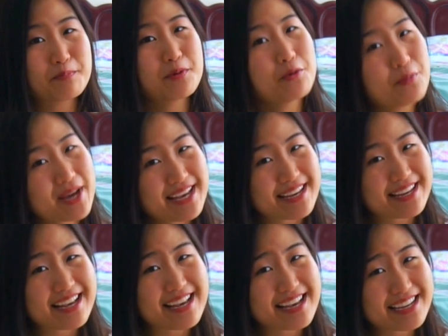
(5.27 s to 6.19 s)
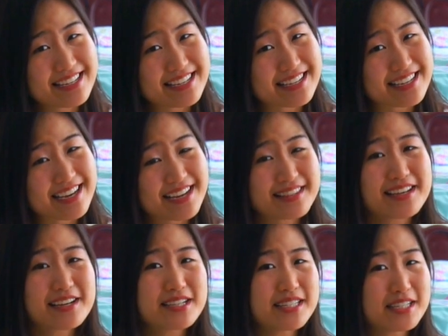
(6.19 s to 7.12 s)
But wait, Annie, I
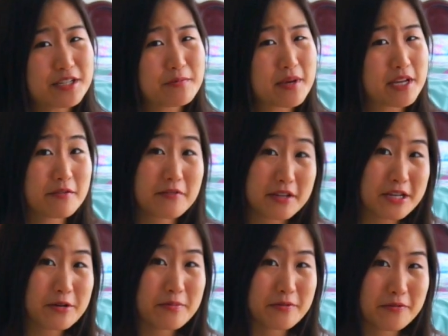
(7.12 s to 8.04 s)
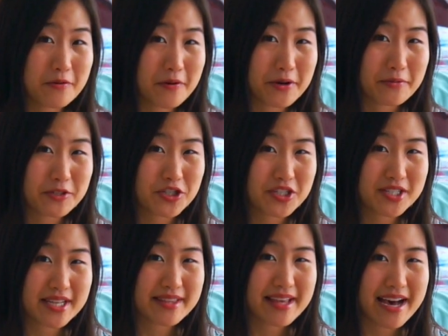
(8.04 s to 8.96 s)
thought you said you made a video before in which you
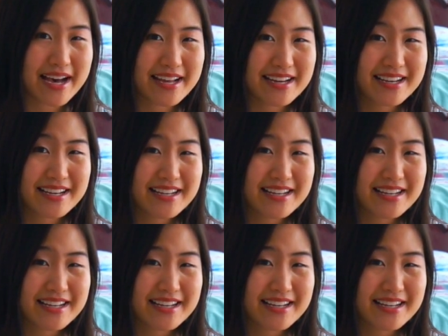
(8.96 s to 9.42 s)
said that